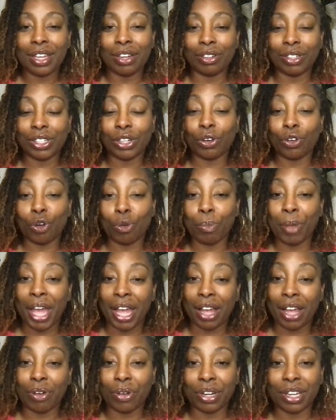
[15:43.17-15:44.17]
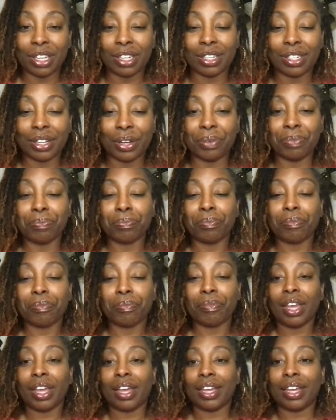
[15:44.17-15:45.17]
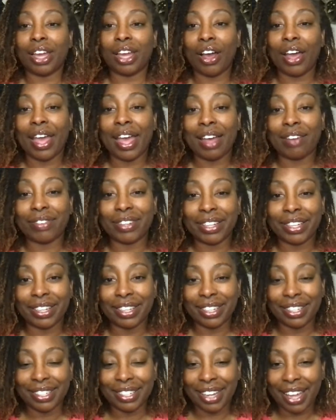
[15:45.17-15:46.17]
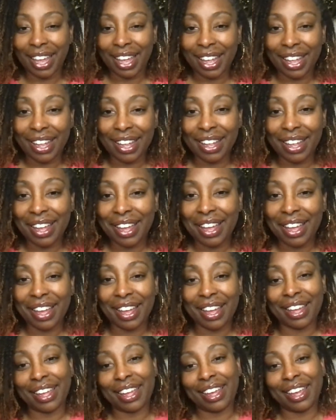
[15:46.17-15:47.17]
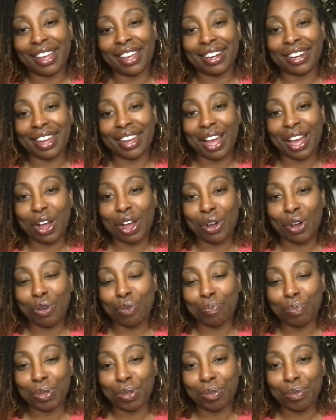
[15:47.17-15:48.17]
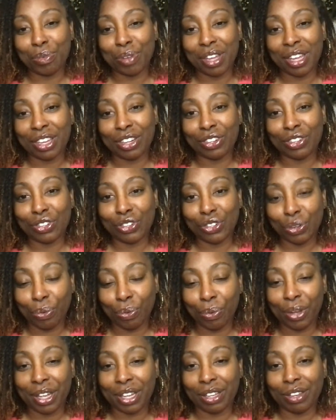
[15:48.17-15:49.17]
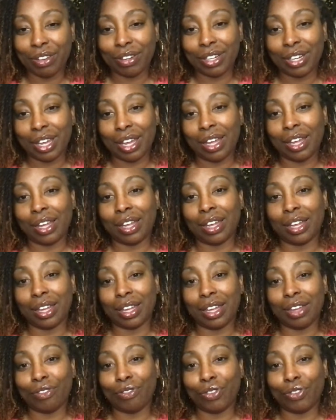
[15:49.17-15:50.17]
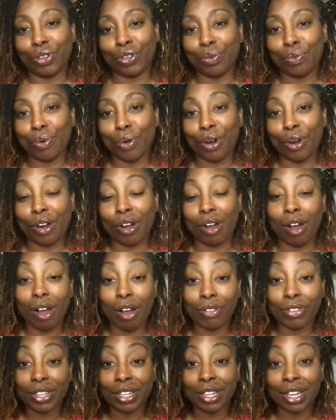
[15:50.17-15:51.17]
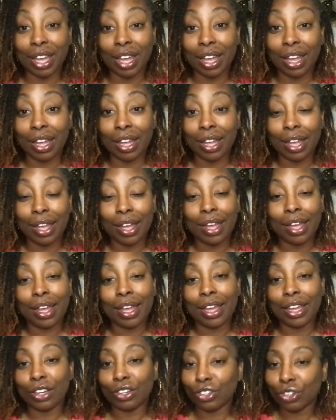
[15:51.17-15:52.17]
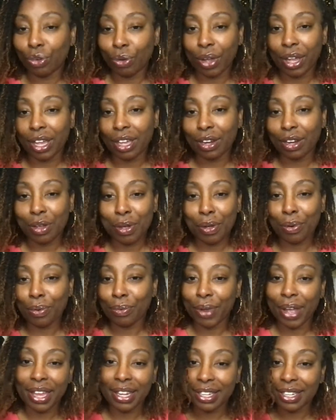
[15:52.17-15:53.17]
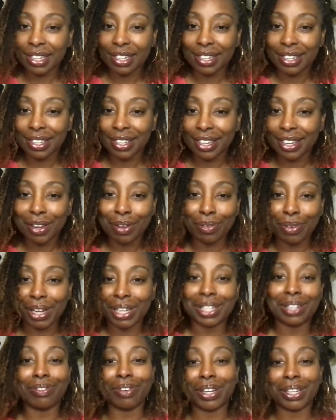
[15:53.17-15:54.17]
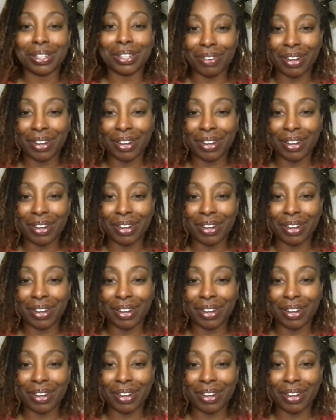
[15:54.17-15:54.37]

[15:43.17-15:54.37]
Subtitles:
circle back on it. So, y'all have a good day, and I hope you enjoy your day. If you are off today, enjoy it. Rest, rest, rest,